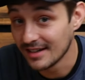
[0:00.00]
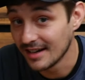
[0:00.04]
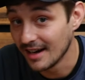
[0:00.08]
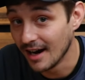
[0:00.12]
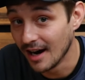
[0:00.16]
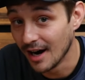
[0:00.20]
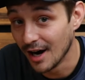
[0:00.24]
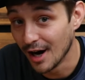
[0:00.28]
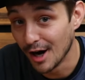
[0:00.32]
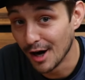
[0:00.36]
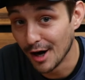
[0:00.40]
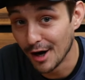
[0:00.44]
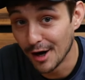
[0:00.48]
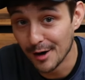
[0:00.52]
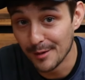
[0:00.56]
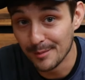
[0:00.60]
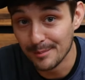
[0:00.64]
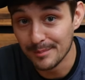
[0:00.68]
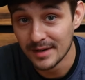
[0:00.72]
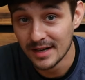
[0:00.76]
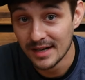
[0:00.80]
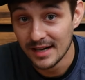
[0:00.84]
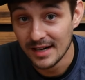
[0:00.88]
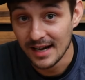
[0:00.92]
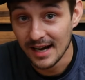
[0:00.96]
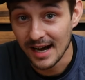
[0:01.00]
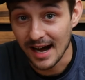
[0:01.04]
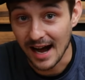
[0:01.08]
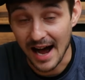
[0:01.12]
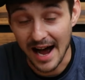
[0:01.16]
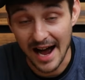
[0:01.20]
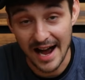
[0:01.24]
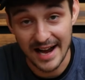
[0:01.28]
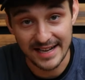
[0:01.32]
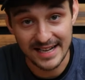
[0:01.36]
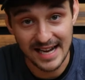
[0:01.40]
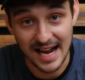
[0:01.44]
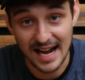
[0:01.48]

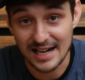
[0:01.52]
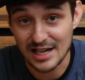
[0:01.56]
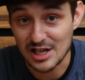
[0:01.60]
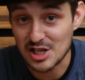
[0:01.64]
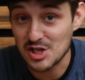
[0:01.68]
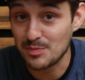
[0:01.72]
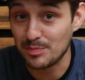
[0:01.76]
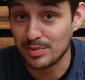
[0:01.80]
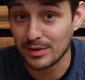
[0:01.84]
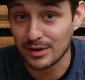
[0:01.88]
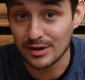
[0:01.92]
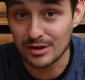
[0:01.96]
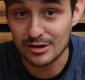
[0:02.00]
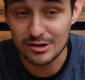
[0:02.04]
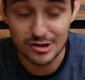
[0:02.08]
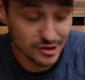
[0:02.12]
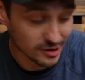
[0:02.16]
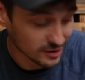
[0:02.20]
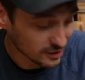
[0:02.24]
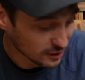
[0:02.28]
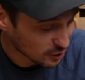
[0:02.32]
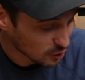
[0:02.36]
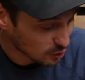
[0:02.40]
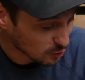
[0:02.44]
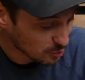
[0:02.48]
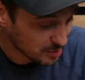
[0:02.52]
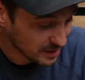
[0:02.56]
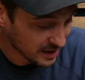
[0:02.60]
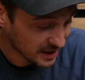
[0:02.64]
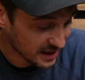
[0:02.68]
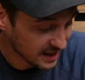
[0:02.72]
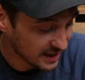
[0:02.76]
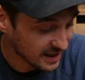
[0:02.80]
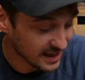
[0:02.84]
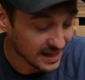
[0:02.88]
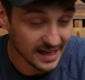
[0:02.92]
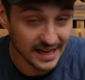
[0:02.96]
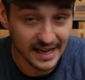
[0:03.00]
I kind of splurged a little
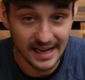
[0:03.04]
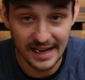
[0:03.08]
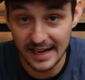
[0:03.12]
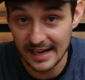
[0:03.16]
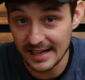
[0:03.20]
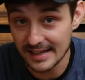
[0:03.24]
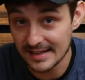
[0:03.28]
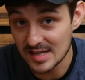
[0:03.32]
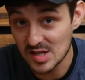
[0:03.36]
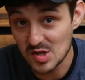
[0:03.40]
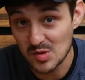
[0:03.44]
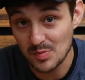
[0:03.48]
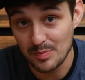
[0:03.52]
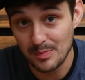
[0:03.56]
bit and